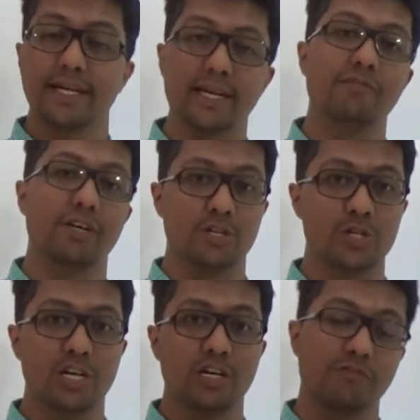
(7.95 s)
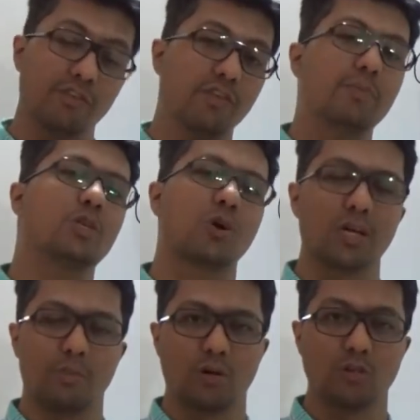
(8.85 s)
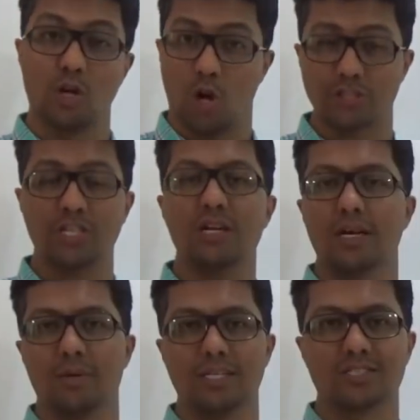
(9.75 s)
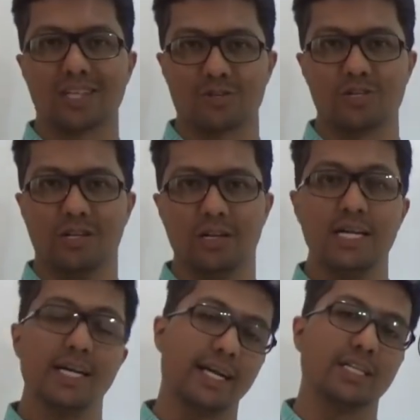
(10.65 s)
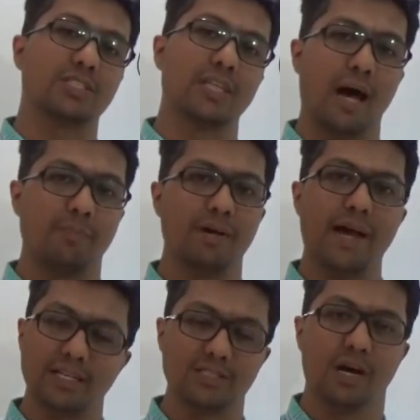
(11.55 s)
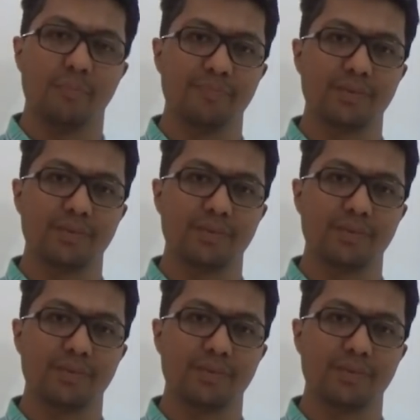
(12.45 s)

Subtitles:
in which we will be talking about the logical ability section in a SNAP exam.